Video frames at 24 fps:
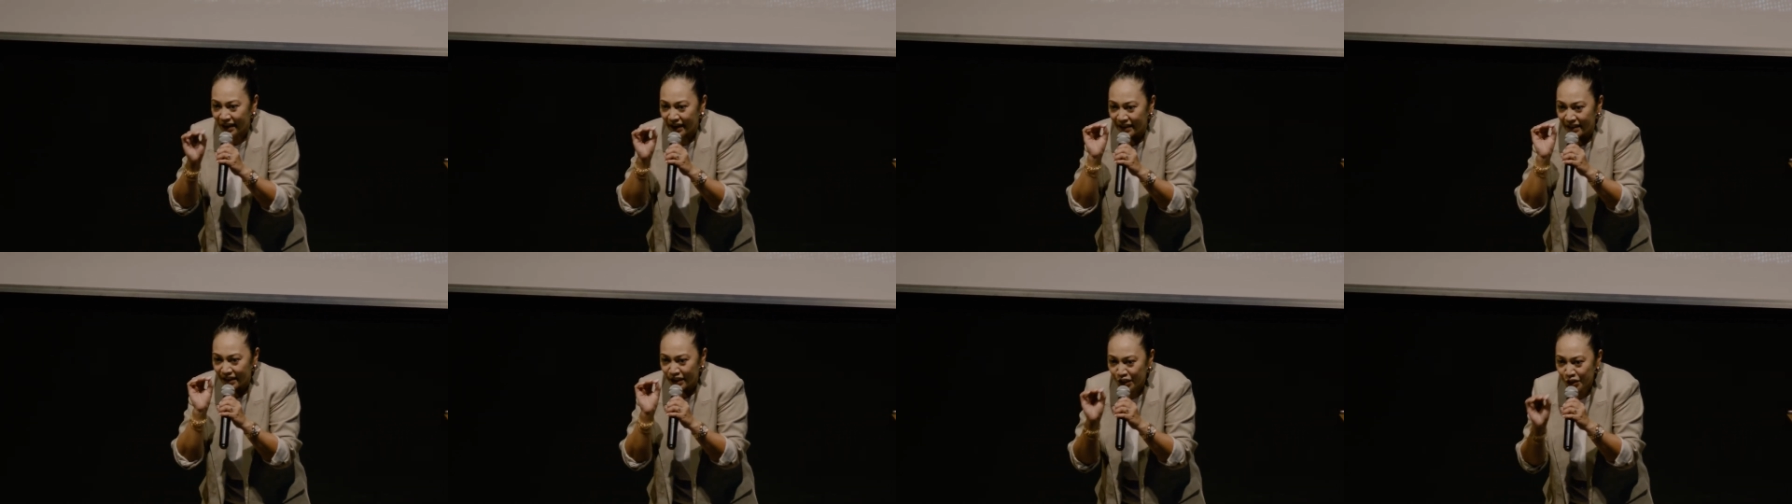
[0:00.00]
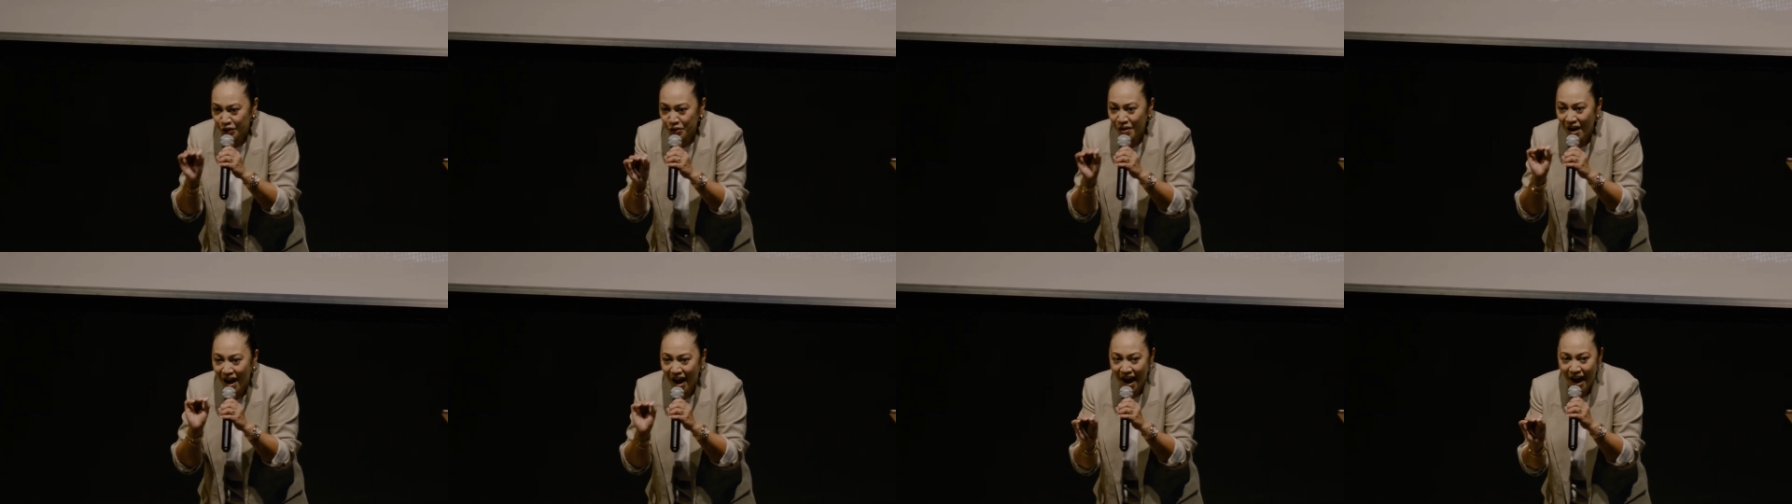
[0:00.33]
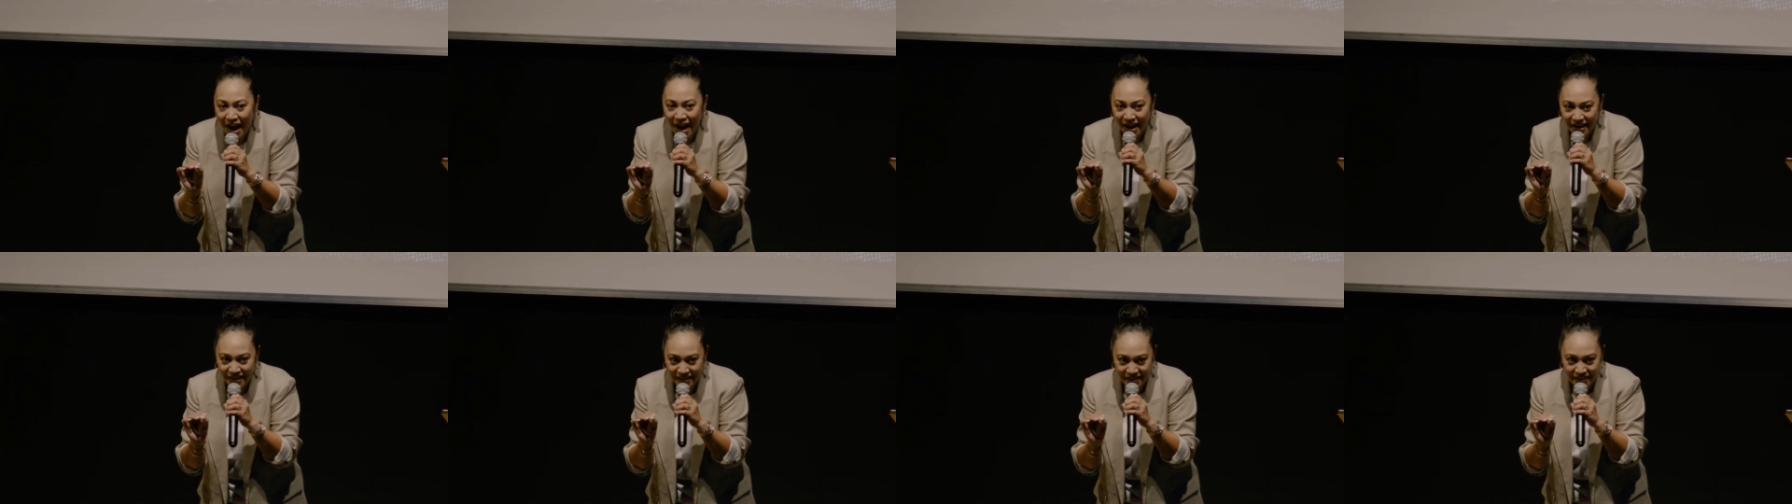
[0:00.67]
new
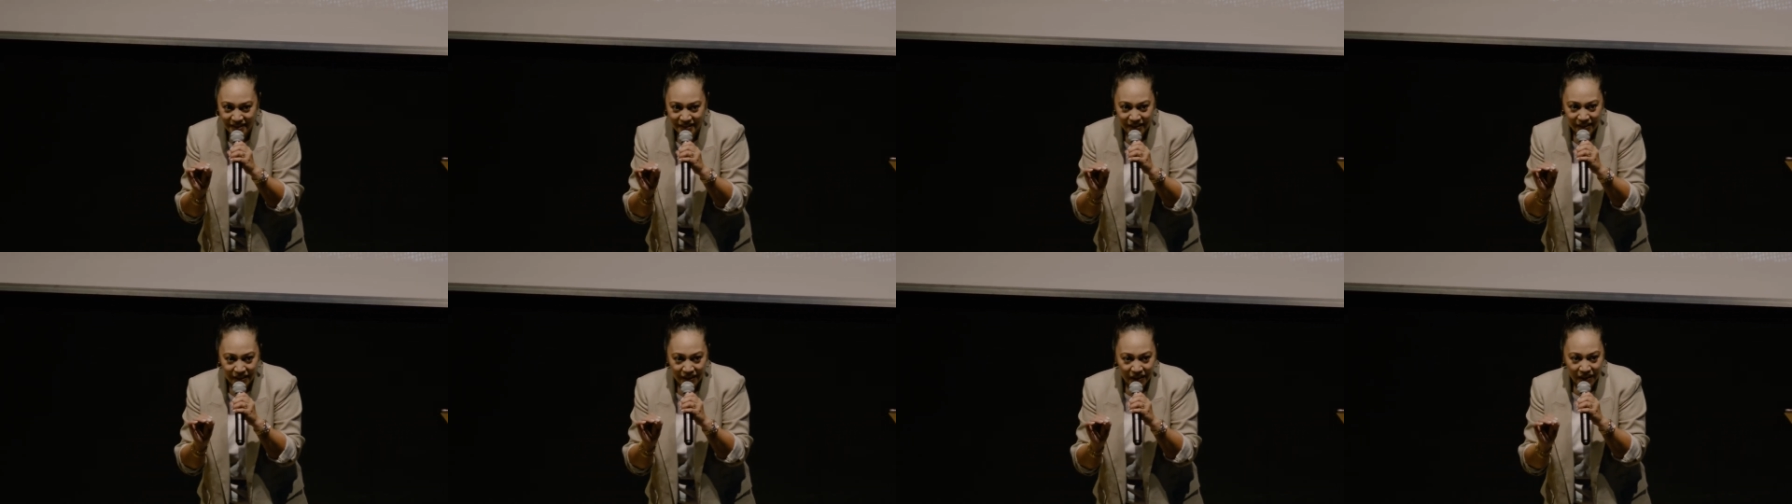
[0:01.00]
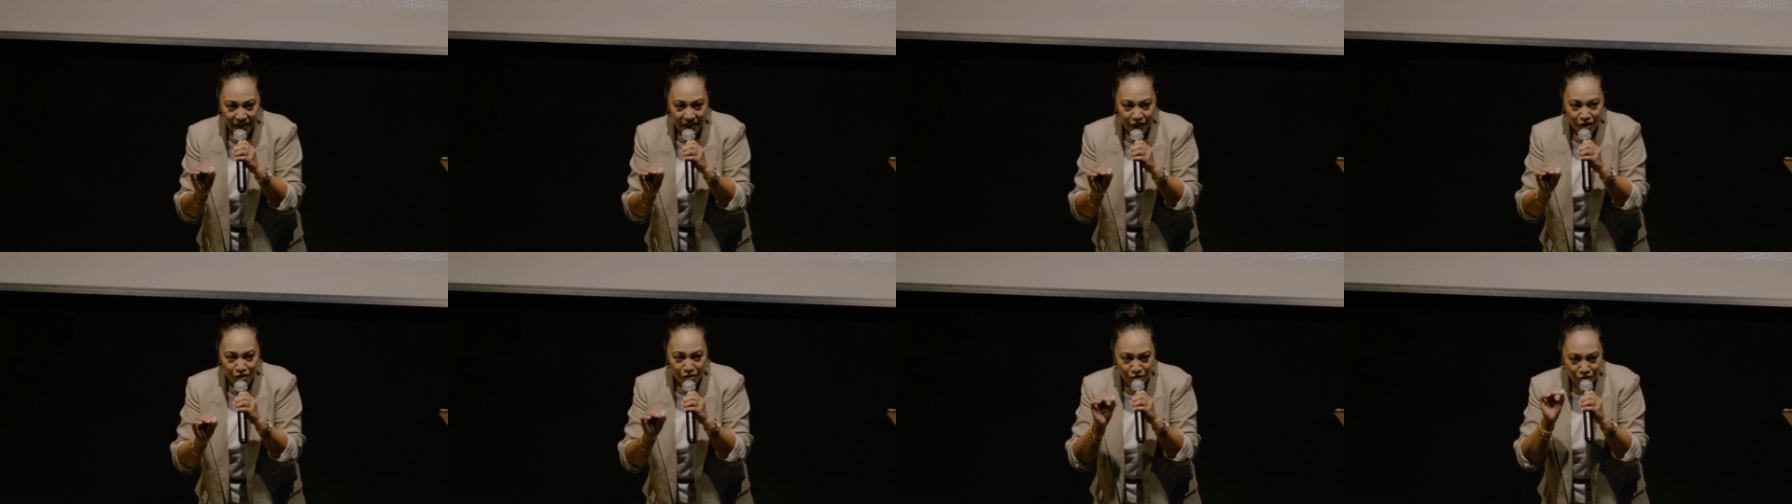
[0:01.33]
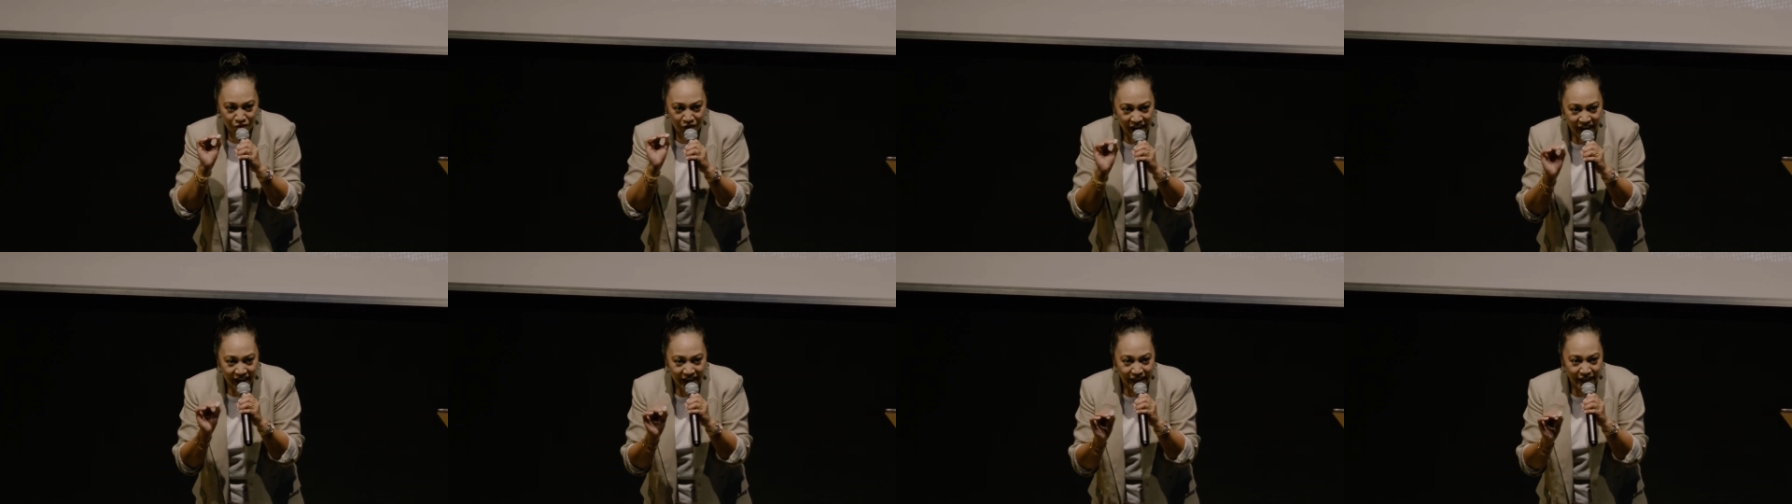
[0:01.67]
heart
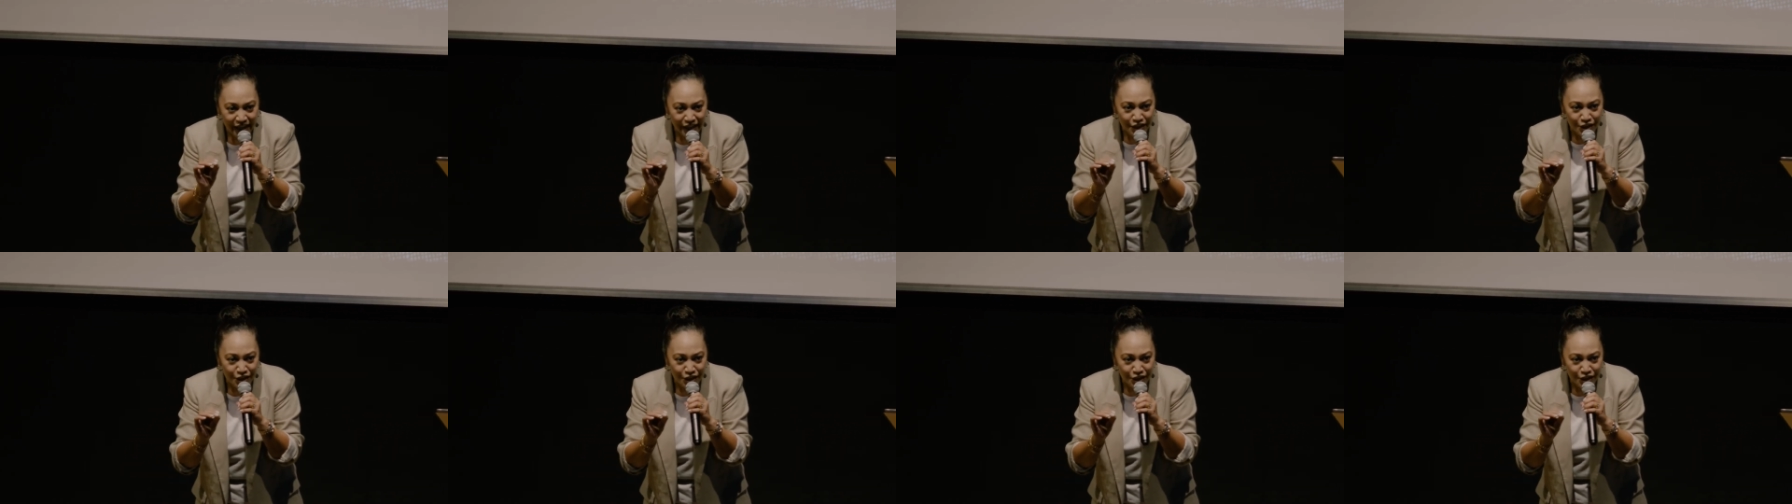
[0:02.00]
ready